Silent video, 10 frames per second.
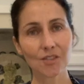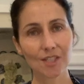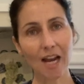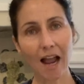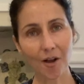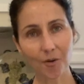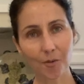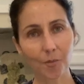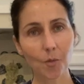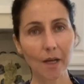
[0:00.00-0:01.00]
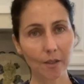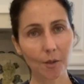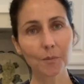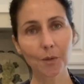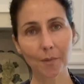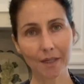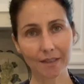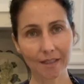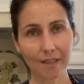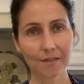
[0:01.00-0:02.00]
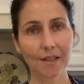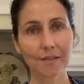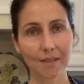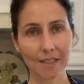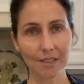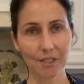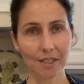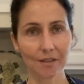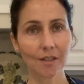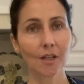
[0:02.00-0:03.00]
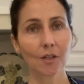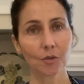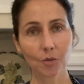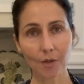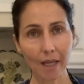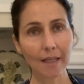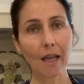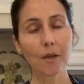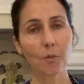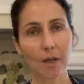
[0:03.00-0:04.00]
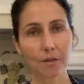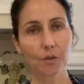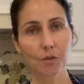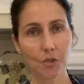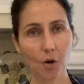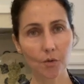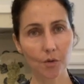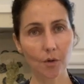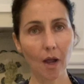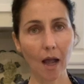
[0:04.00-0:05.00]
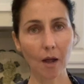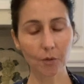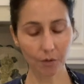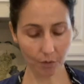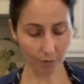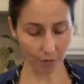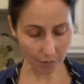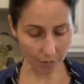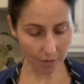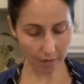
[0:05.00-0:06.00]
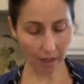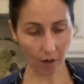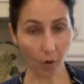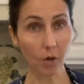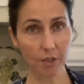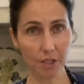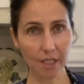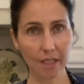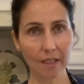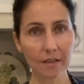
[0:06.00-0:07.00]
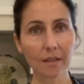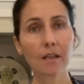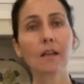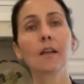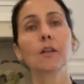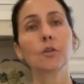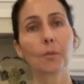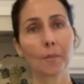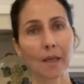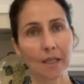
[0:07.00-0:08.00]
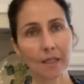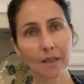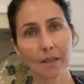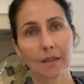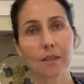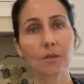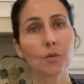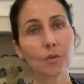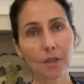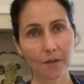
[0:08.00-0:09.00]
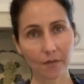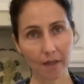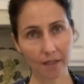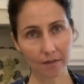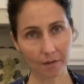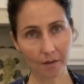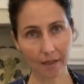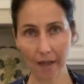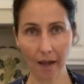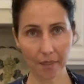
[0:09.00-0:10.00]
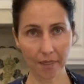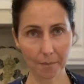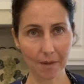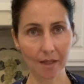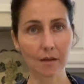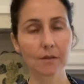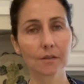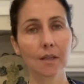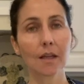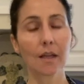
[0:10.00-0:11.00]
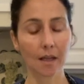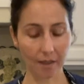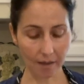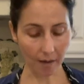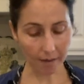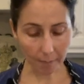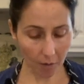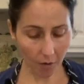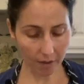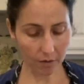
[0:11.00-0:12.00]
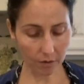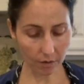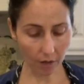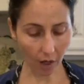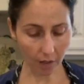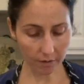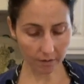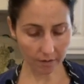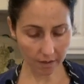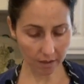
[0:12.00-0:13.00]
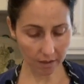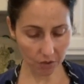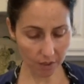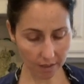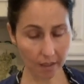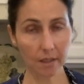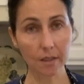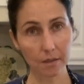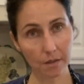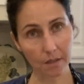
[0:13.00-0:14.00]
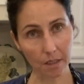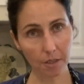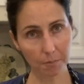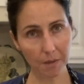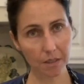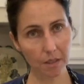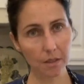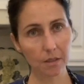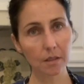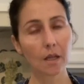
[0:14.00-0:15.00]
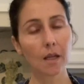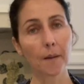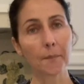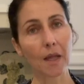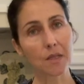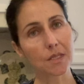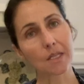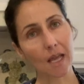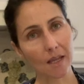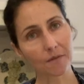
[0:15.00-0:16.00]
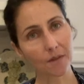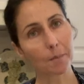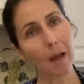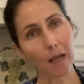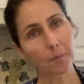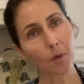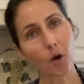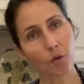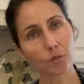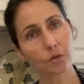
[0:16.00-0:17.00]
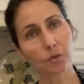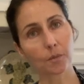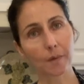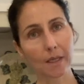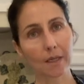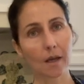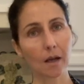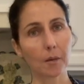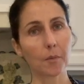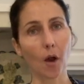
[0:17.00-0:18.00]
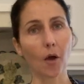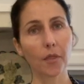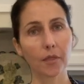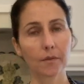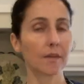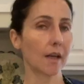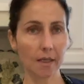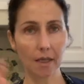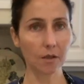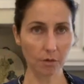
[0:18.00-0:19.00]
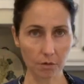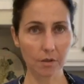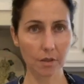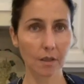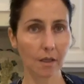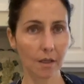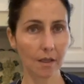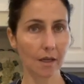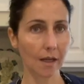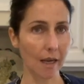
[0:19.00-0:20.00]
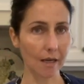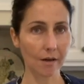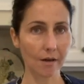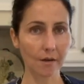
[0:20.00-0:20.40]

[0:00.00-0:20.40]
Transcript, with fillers: Ciao! Welcome to Maria Teresa's Kitchen. Today I want to show you how to use a whole chicken to make two different healthy meals. I am going to cut the chicken in 6 pieces and save the backbone to make a broth that I can use later.